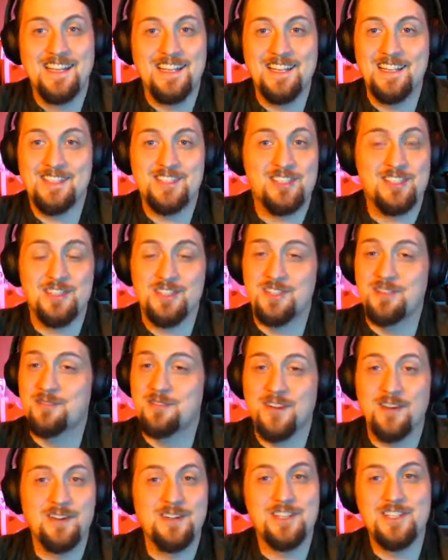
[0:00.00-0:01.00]
It's just a
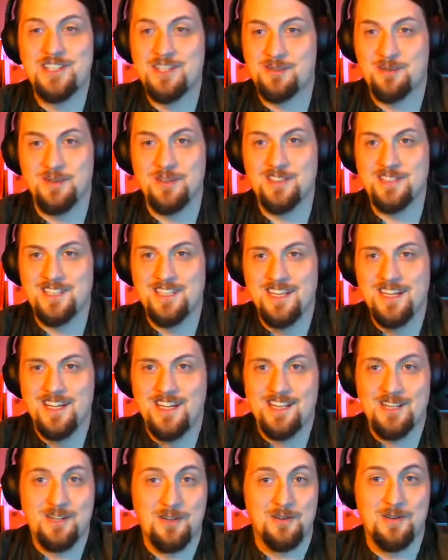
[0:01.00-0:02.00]
very short,
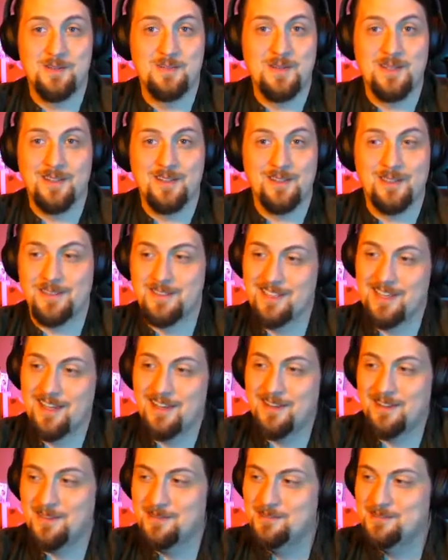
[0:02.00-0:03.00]
creepy little
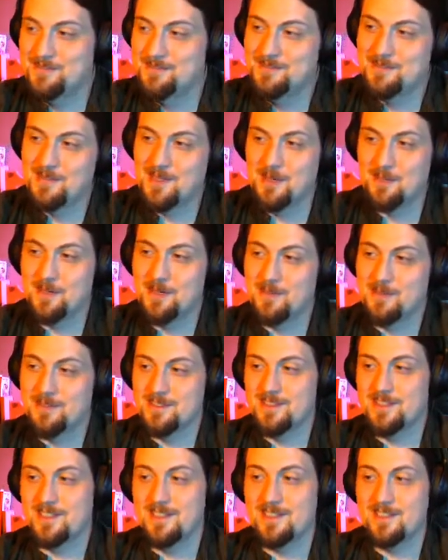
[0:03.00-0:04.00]
tale about
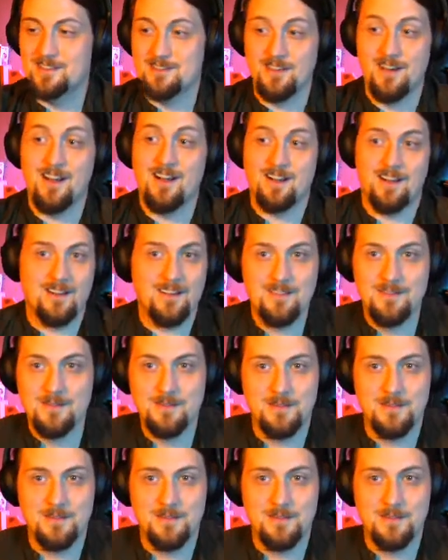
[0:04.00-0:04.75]
Draugr,